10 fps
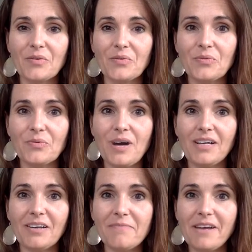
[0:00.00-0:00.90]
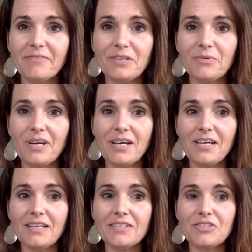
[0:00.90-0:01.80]
Welcome
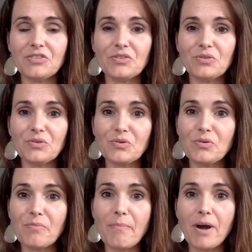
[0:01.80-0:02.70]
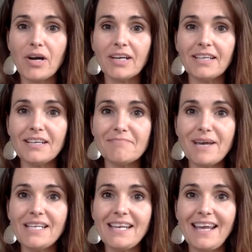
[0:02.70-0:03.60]
everyone to Marketing
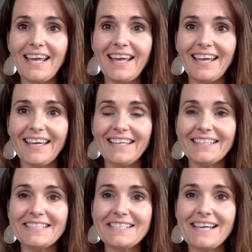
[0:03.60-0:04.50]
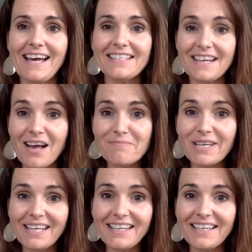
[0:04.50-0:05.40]
Monday. It's that time
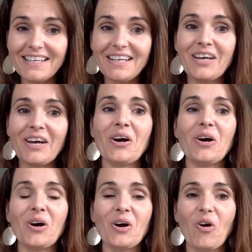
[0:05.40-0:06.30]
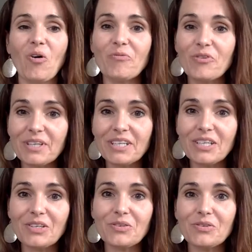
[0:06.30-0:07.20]
again. Hopefully,
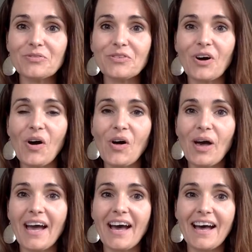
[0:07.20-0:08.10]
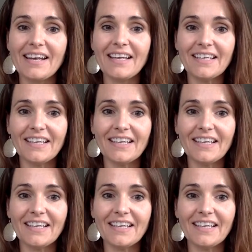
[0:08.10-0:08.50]
you've all had